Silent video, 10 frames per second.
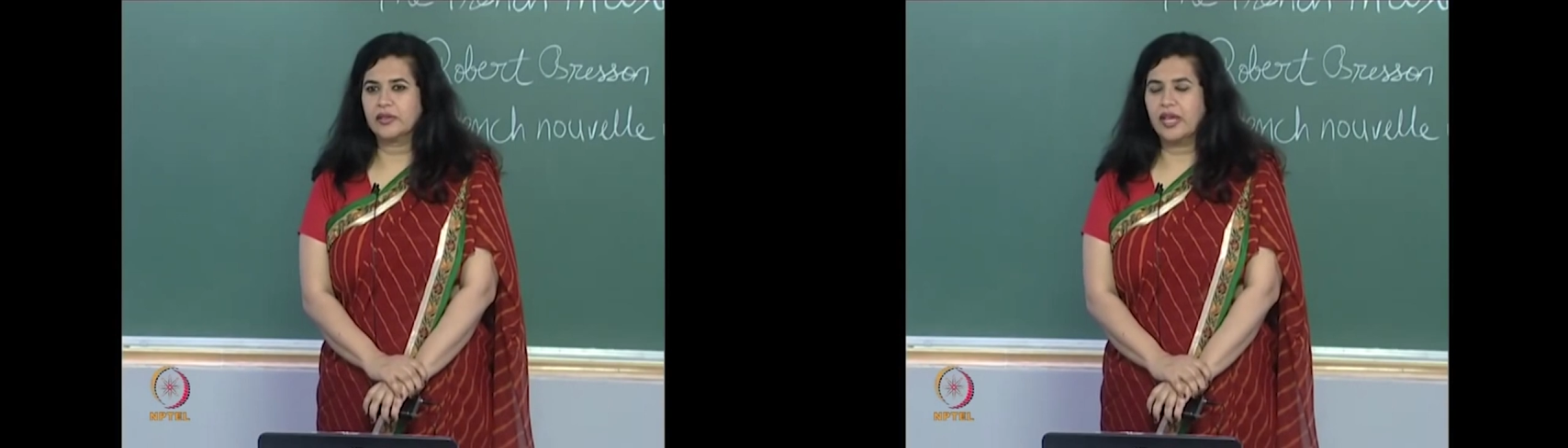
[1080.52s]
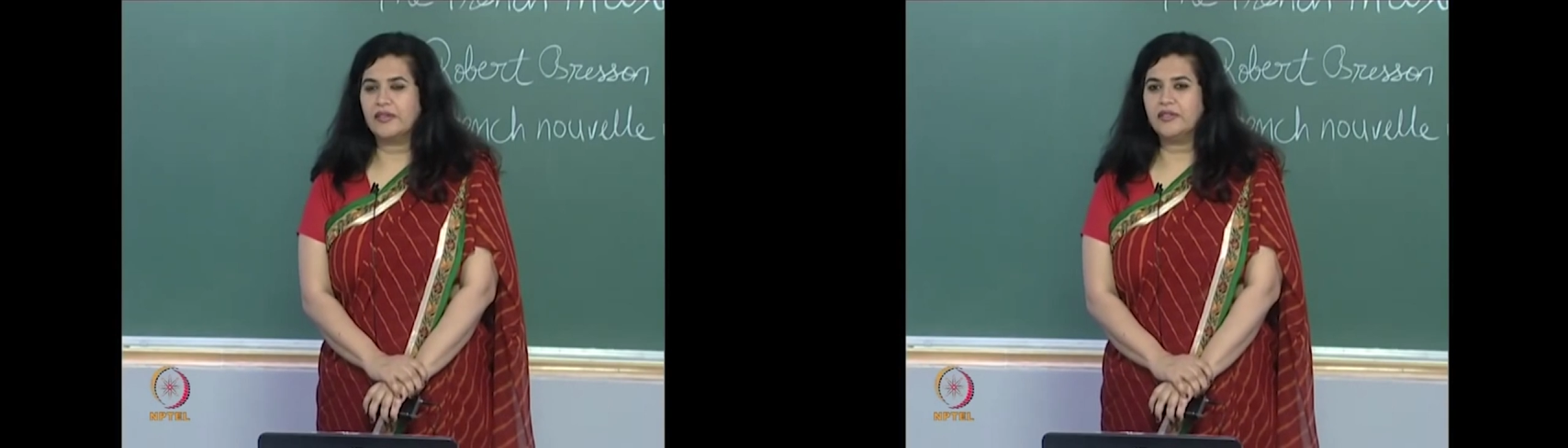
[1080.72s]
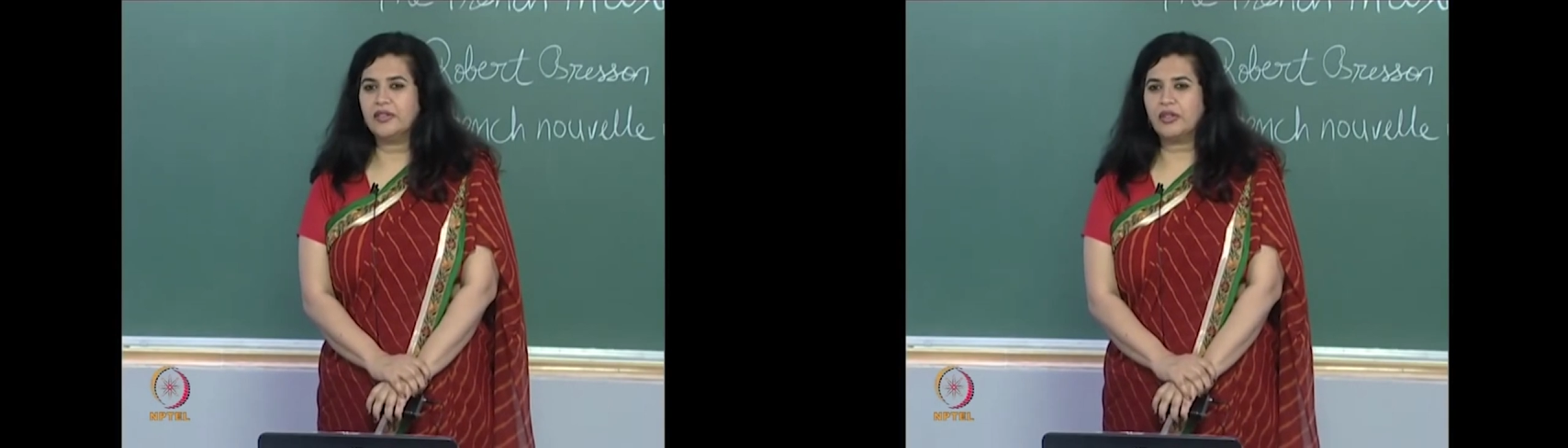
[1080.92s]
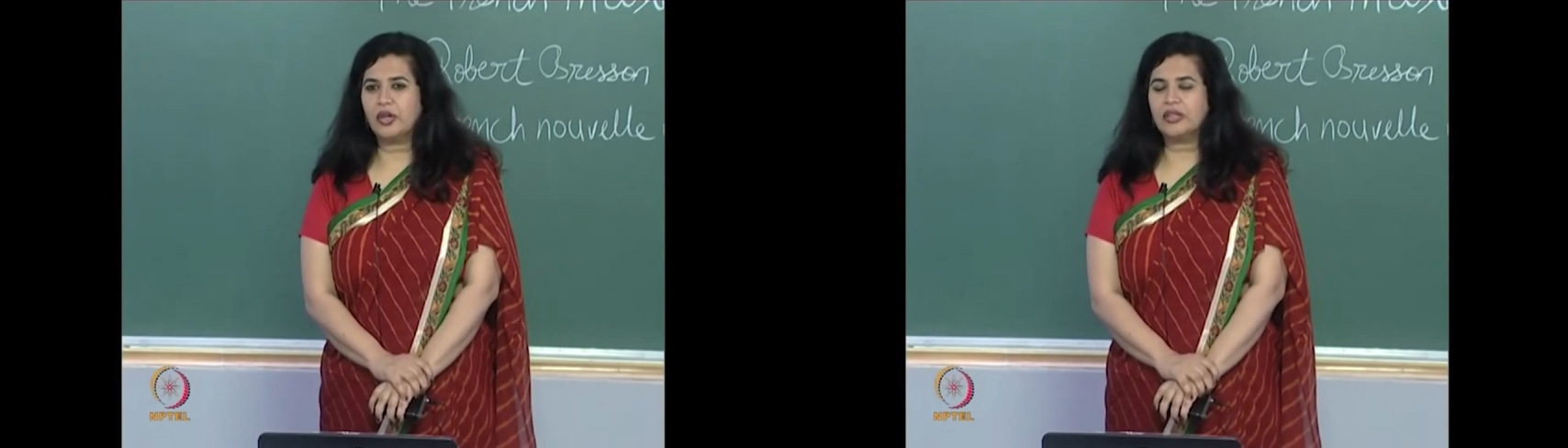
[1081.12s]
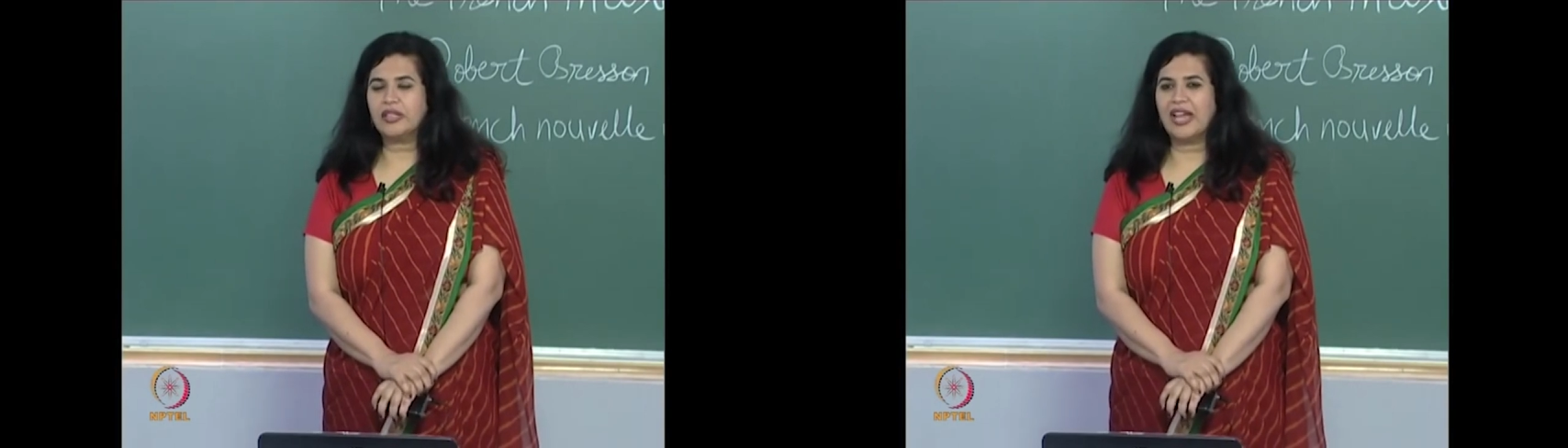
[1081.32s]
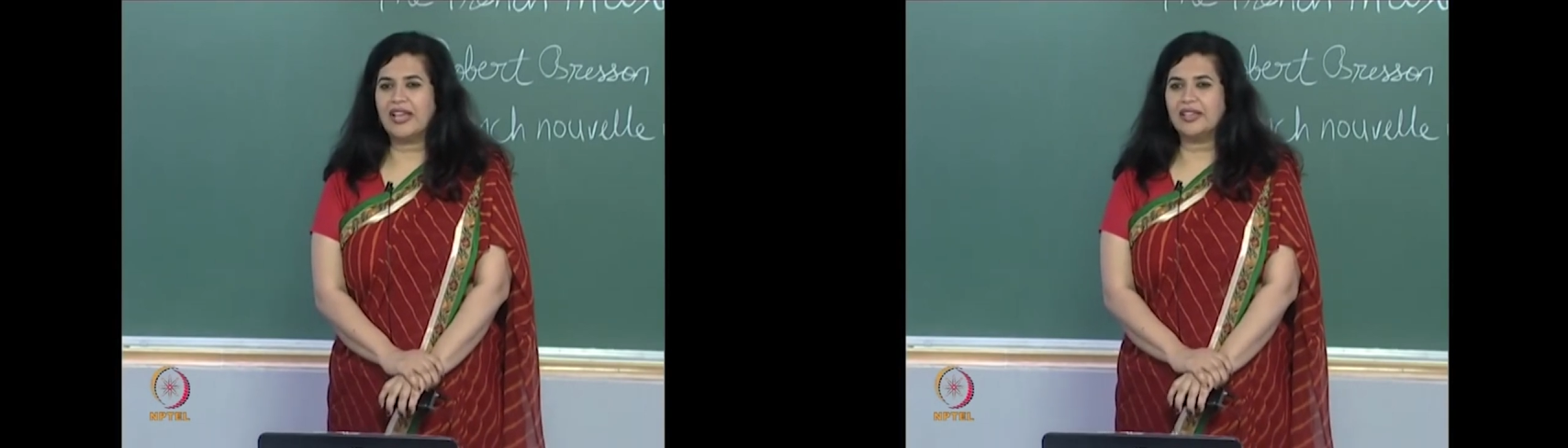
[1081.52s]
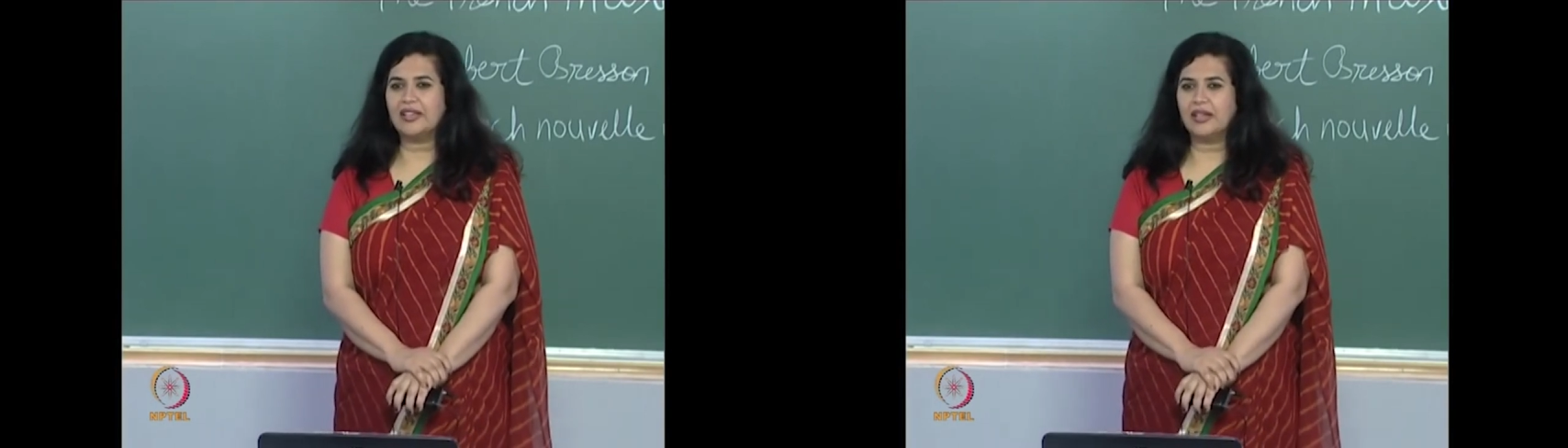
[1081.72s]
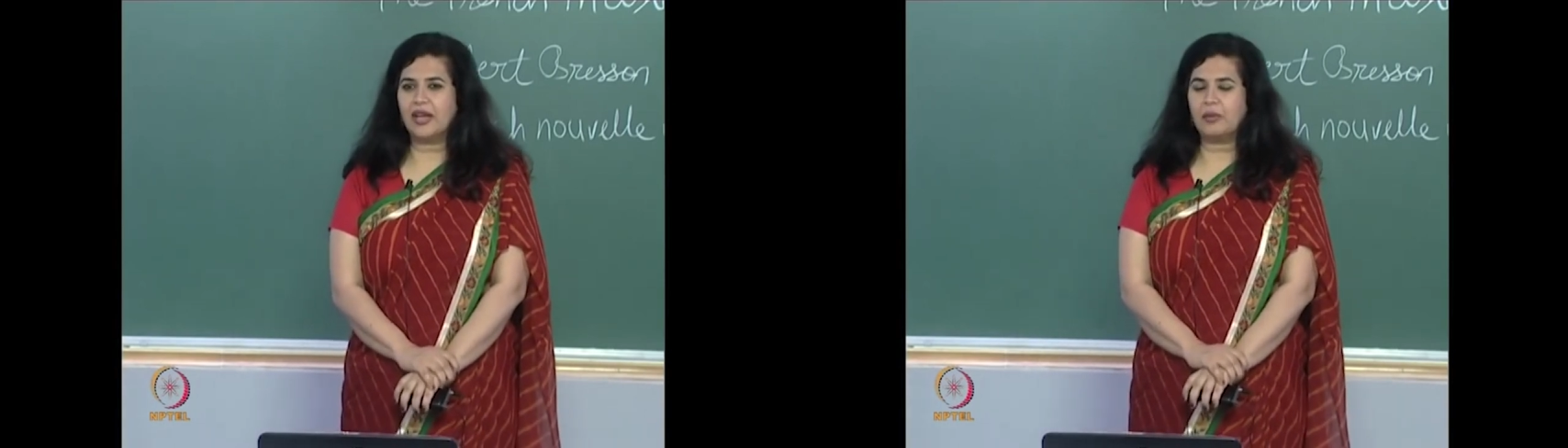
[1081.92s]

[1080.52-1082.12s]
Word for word: and we were talking Hal, uh,